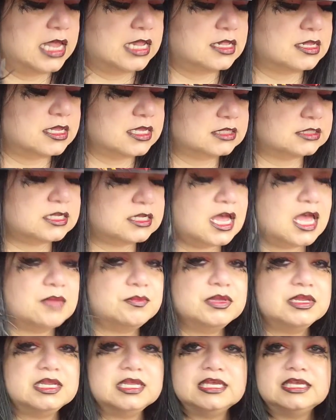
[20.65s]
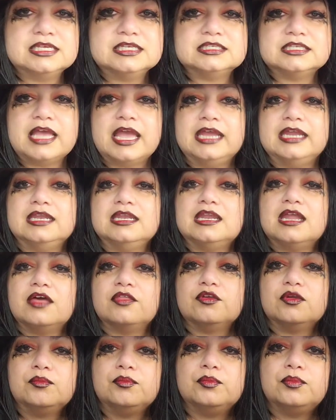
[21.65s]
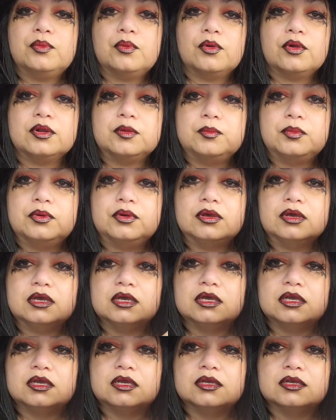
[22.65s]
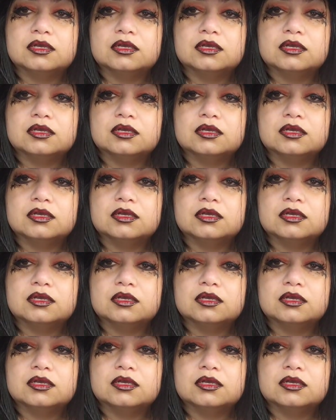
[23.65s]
This time it is another board book,